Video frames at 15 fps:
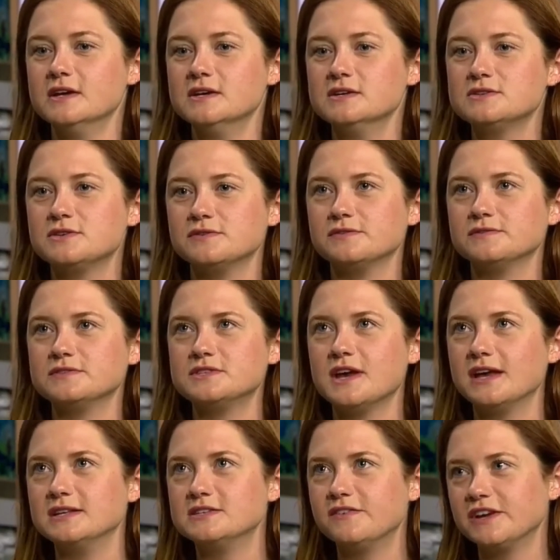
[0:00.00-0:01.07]
sort of
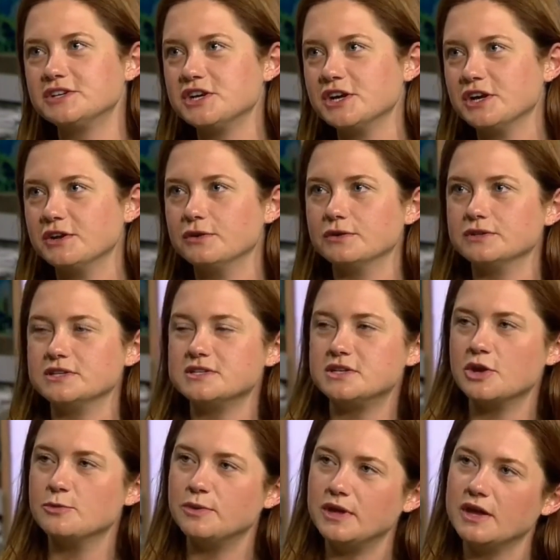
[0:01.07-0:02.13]
science fiction or
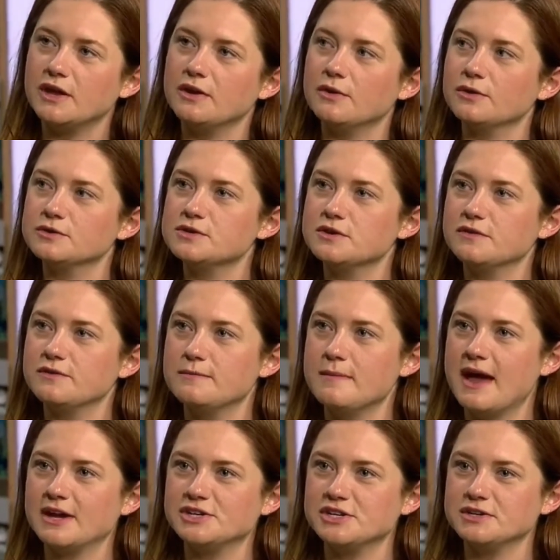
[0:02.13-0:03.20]
dystopian or sort of
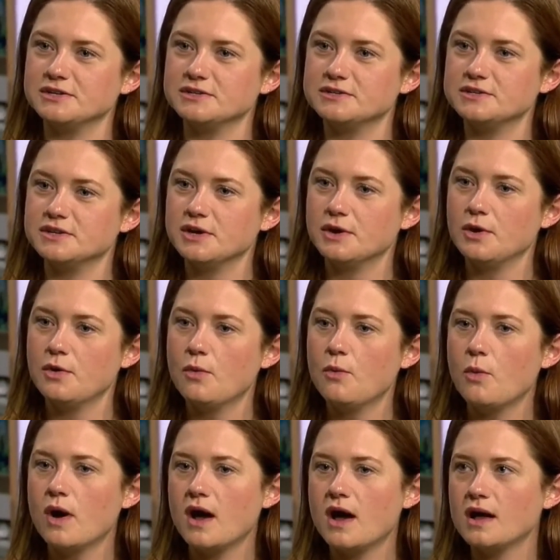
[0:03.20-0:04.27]
imagined
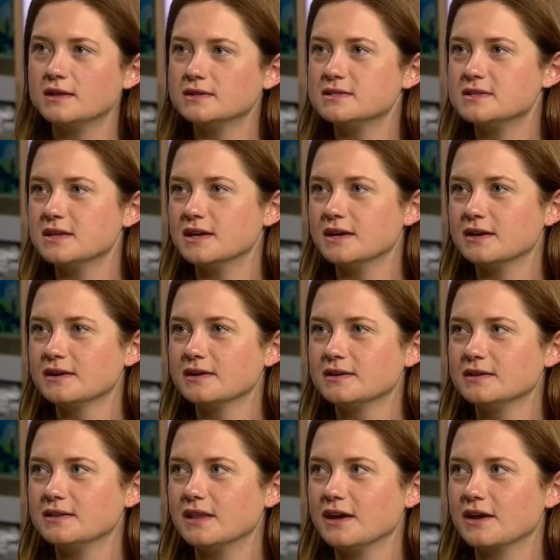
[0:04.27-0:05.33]
worlds that
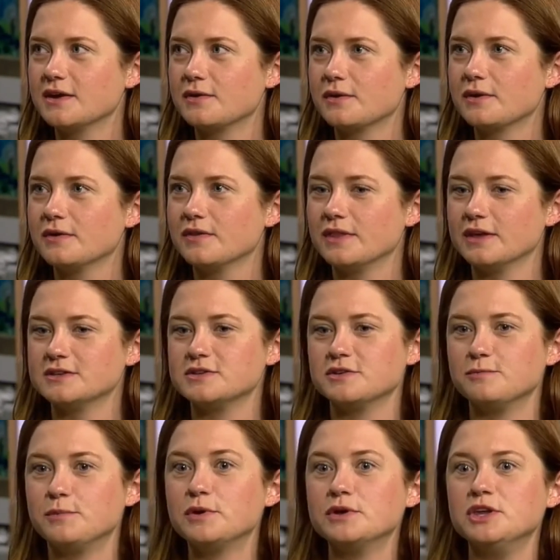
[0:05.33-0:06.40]

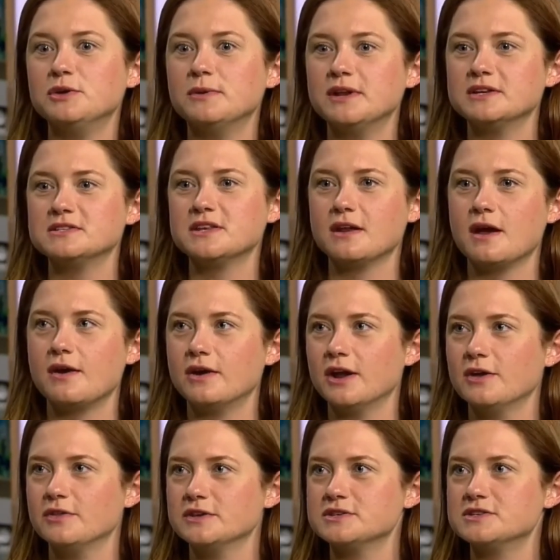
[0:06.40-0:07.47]
sort of put you in a
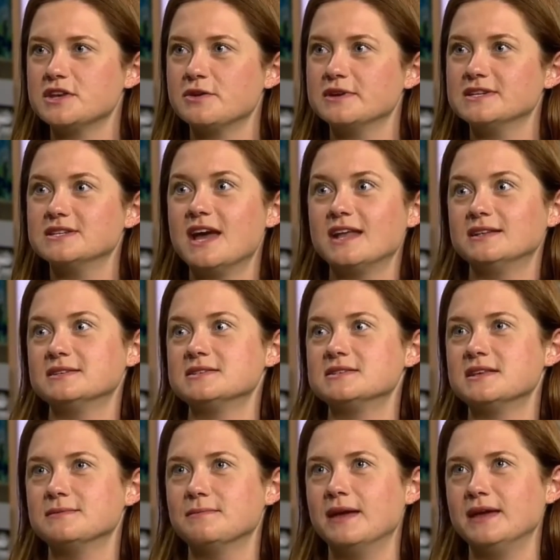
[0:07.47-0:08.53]
scenario that's so
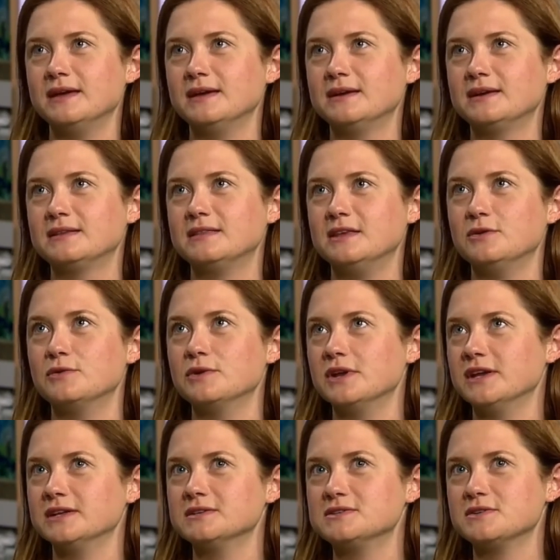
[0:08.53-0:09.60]
intense that make the
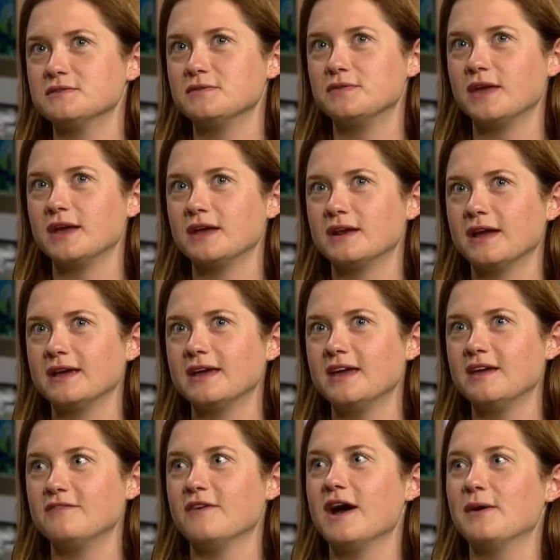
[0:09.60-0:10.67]
audience sort of think, like,
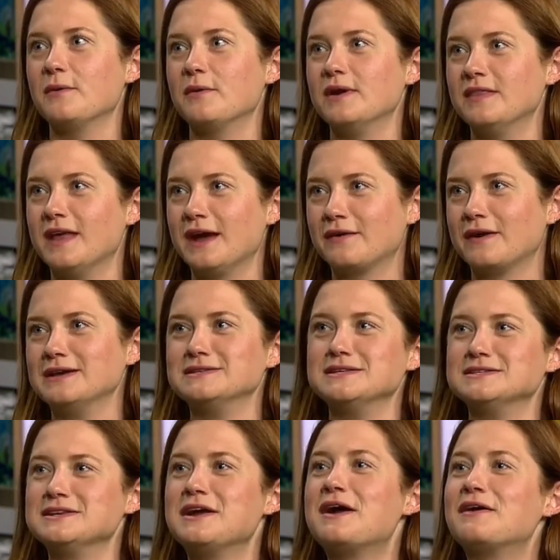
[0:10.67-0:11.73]
if I were in that
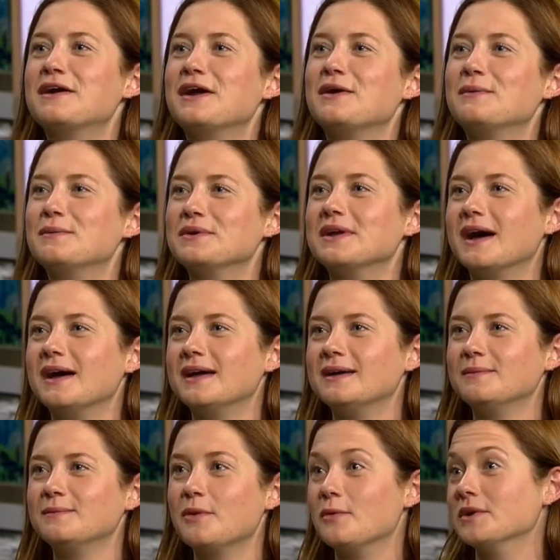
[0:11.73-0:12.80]
crazy scenario,
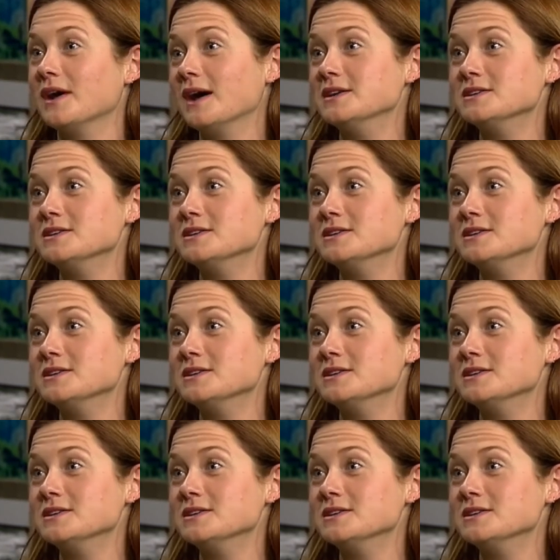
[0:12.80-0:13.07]
what would I